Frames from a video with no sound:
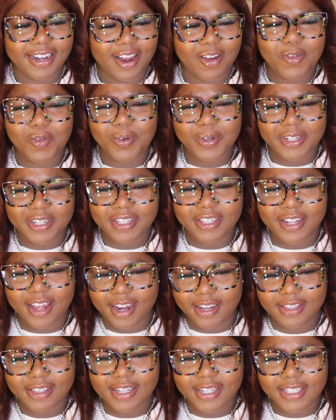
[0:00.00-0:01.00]
that I would
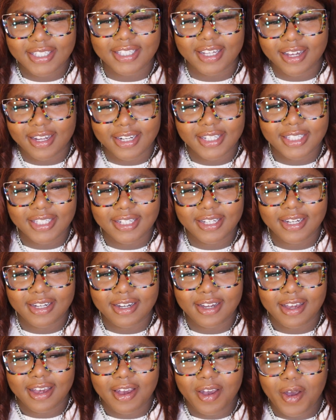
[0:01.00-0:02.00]
like these,
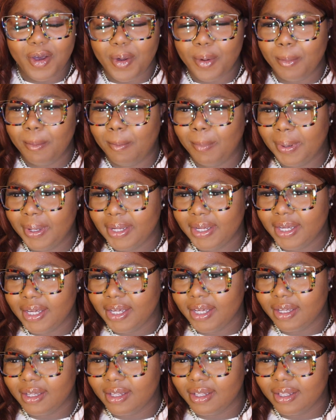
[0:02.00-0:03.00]
honestly,
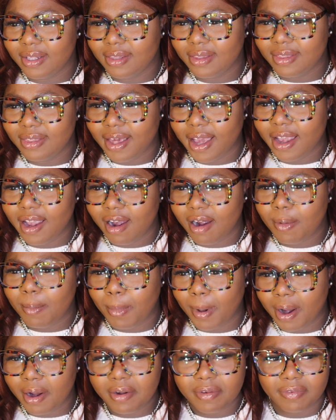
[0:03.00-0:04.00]
but they are
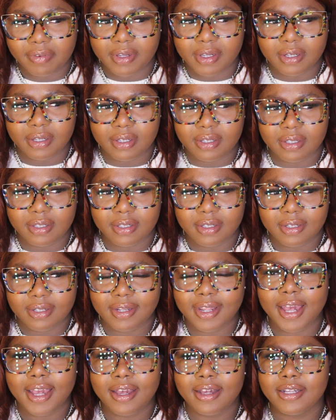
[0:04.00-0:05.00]
perfect.
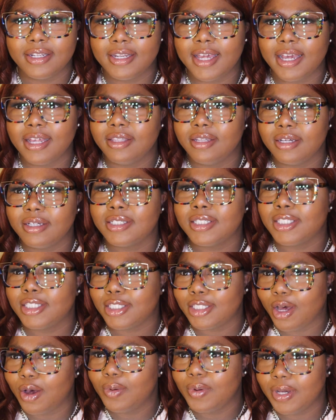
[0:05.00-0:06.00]
They look
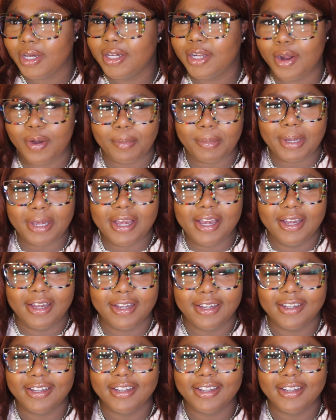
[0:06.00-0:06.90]
so good on me.